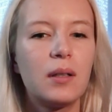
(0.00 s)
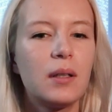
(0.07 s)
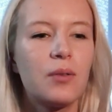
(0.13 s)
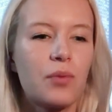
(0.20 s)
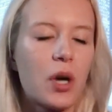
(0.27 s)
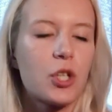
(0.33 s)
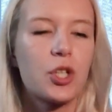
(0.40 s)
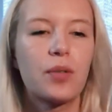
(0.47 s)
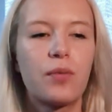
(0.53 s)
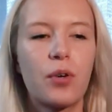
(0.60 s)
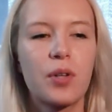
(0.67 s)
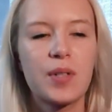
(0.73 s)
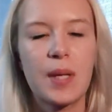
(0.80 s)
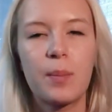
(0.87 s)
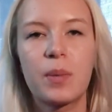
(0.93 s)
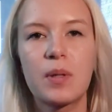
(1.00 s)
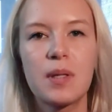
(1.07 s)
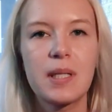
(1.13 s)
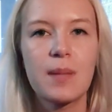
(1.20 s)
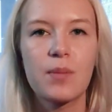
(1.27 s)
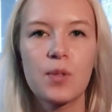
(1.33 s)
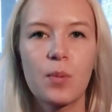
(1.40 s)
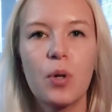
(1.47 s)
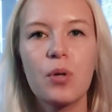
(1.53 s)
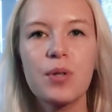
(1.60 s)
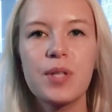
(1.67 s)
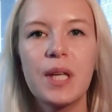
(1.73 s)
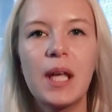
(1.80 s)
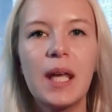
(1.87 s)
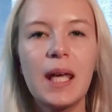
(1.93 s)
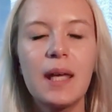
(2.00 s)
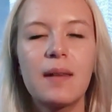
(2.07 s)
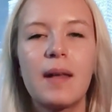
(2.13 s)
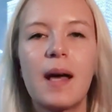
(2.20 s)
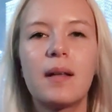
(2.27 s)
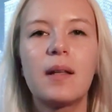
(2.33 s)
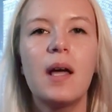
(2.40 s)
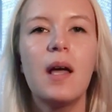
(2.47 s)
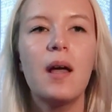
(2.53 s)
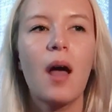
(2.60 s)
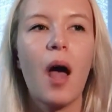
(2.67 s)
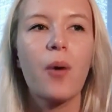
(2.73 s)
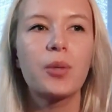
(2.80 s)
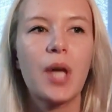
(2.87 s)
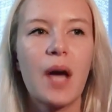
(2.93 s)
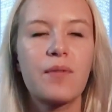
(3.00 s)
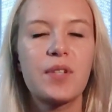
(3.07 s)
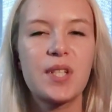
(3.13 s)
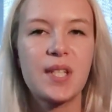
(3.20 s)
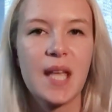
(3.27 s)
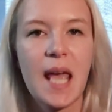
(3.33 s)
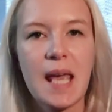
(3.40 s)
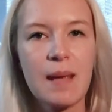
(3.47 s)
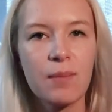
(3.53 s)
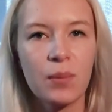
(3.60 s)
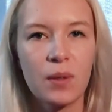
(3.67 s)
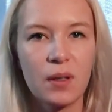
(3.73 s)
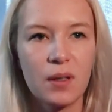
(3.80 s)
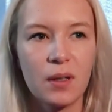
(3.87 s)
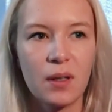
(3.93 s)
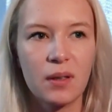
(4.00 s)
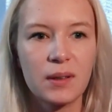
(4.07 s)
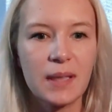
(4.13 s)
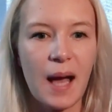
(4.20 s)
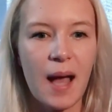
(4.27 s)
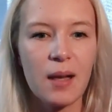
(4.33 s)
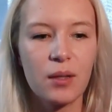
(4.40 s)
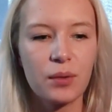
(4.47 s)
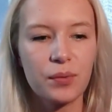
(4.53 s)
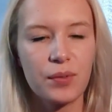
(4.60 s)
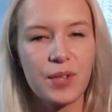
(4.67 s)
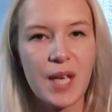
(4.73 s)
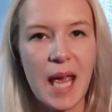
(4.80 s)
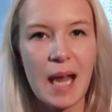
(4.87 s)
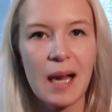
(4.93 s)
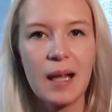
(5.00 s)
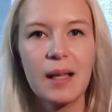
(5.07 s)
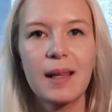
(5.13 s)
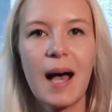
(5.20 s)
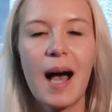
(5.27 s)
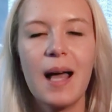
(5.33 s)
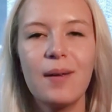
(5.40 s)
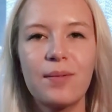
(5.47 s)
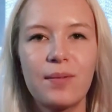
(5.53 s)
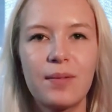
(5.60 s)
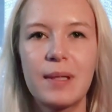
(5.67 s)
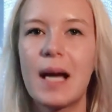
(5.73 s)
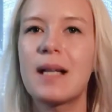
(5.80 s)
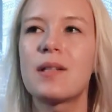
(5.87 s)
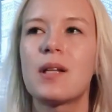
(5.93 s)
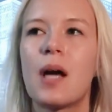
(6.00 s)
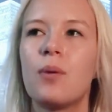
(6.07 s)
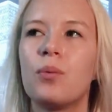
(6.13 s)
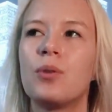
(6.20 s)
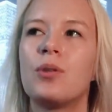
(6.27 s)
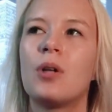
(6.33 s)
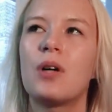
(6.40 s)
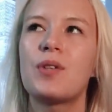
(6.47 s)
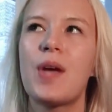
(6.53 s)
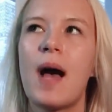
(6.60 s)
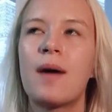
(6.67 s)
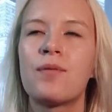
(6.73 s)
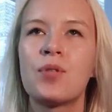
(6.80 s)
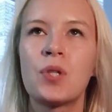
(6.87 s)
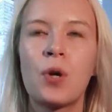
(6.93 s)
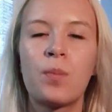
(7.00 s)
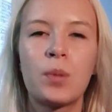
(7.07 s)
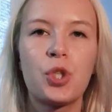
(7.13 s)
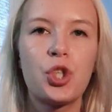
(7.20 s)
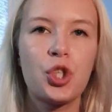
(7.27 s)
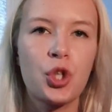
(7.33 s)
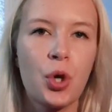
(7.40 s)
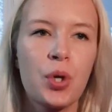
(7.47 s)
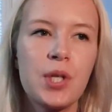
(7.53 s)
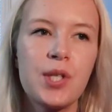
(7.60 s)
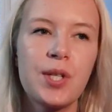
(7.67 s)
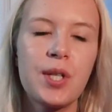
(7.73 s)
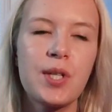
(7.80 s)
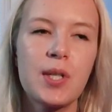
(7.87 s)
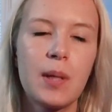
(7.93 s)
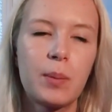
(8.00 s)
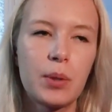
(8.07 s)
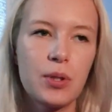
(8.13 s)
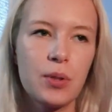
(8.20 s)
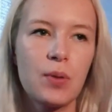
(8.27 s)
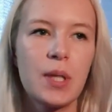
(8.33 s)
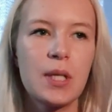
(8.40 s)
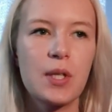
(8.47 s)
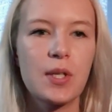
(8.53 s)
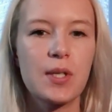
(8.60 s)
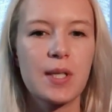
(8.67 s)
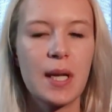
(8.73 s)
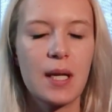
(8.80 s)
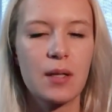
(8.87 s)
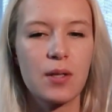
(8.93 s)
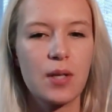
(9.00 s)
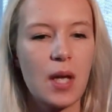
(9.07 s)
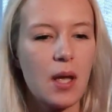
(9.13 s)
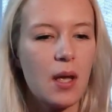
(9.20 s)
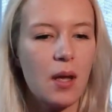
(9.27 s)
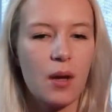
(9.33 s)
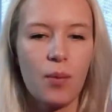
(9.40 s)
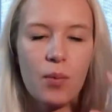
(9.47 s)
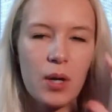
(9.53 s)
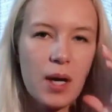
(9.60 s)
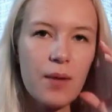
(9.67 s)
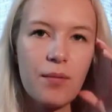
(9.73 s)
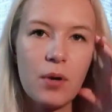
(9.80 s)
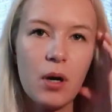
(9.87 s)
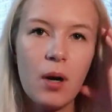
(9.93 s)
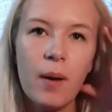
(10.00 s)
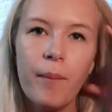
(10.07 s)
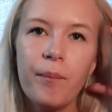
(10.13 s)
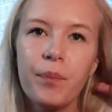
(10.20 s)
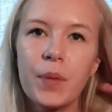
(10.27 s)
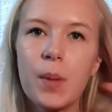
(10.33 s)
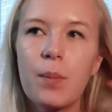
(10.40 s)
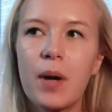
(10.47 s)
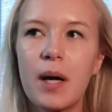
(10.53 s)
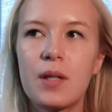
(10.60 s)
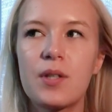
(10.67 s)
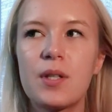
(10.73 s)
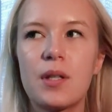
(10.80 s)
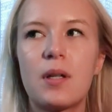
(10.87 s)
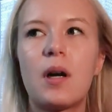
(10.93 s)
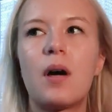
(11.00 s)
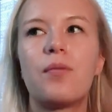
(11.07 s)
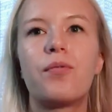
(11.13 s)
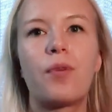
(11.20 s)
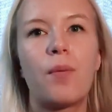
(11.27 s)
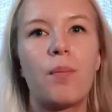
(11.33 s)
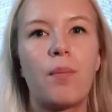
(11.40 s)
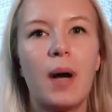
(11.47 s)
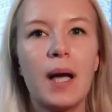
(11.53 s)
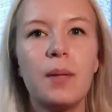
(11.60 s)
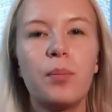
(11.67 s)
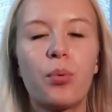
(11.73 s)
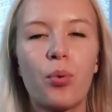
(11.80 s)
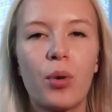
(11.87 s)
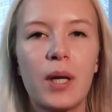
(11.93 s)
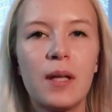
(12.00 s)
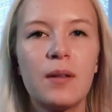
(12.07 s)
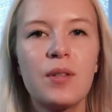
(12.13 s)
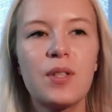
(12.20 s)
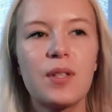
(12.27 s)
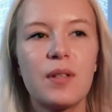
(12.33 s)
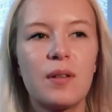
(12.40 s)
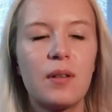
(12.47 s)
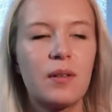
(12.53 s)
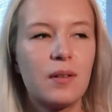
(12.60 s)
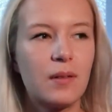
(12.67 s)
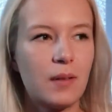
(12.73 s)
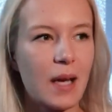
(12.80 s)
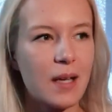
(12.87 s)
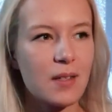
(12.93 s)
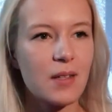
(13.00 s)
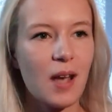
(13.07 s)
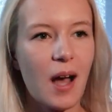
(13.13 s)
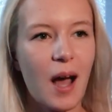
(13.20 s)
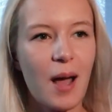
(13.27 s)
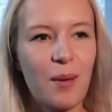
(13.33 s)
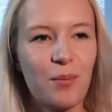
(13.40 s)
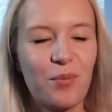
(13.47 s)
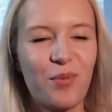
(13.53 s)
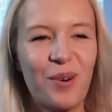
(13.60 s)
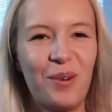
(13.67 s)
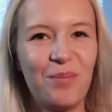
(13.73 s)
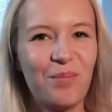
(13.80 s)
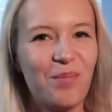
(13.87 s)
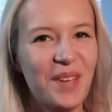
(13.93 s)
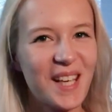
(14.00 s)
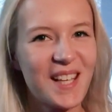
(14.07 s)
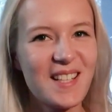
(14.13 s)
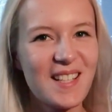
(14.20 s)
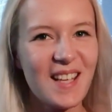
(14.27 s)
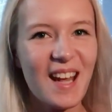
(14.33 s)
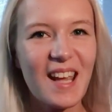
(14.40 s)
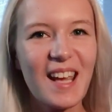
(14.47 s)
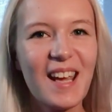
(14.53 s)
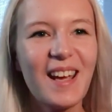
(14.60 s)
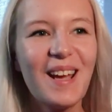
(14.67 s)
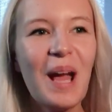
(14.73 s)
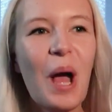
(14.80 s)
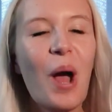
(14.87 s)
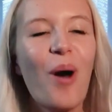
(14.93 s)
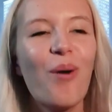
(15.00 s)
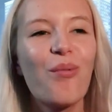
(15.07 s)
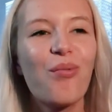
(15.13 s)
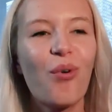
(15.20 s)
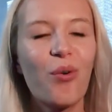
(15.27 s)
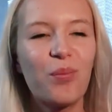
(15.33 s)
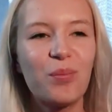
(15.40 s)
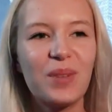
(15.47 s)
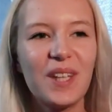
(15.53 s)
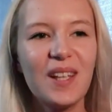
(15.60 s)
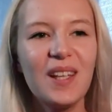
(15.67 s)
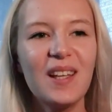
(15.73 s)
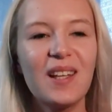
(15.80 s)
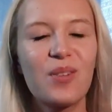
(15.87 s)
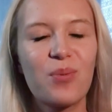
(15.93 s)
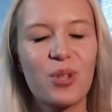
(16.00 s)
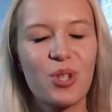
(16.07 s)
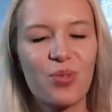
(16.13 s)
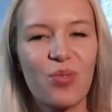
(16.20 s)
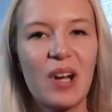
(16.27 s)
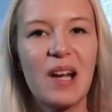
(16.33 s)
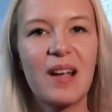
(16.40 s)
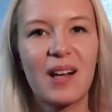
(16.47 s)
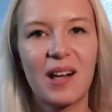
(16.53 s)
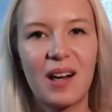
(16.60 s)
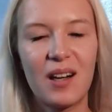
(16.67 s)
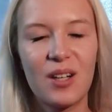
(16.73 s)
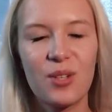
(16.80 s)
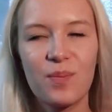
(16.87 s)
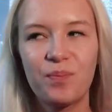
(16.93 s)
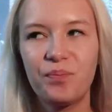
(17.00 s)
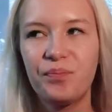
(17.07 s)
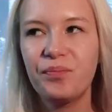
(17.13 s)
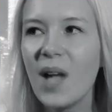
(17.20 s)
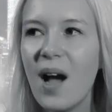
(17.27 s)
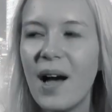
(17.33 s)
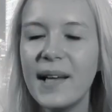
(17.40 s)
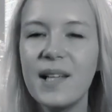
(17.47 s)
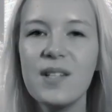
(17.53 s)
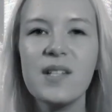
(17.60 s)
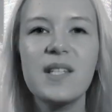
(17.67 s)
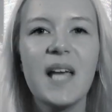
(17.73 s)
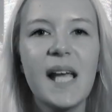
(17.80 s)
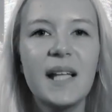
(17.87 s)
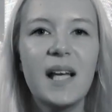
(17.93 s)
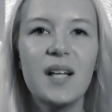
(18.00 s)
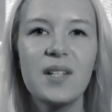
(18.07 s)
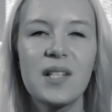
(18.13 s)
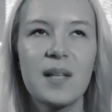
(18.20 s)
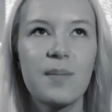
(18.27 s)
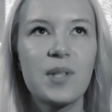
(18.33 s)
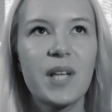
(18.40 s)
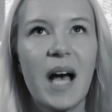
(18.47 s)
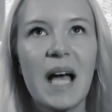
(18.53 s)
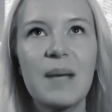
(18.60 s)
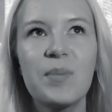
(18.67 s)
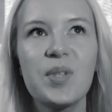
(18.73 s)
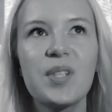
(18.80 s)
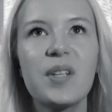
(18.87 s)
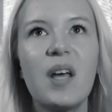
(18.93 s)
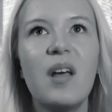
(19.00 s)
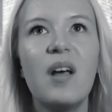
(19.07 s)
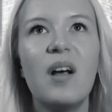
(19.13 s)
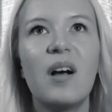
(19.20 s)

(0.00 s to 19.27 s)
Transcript: in Russia, for example, in some small city, then I would have same kind of daily life, that I would not have so much choices, opportunities and whatever. But from my point, that I'm from big city, for me it was really hard. I can say that sometimes,